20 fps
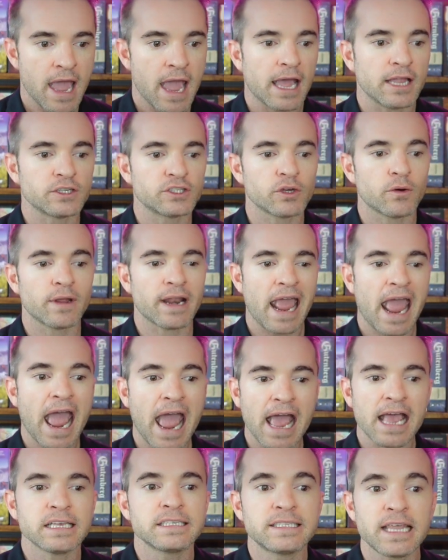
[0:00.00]
And so it
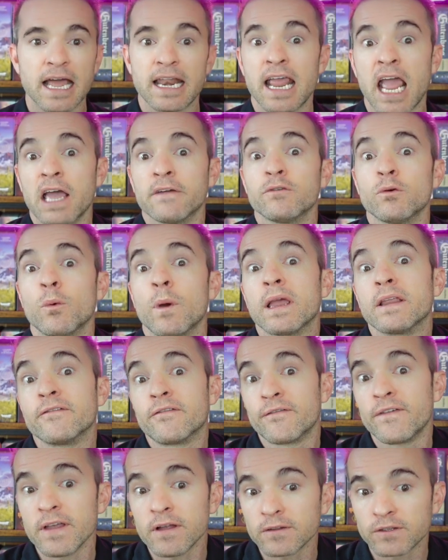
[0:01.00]
has that heavyweight
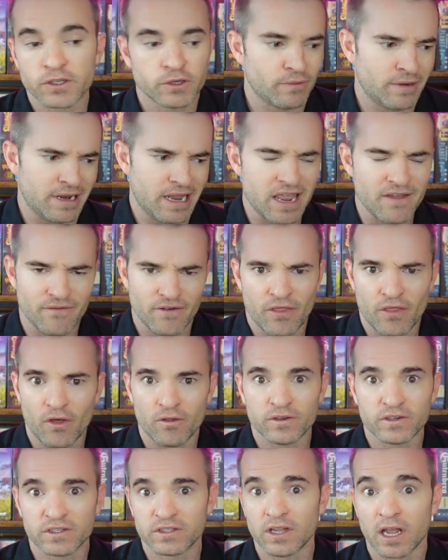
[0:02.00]
feel to it, even though
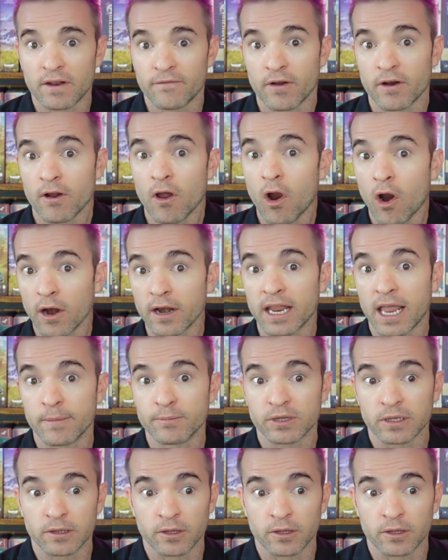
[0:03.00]
this is not a very hard game to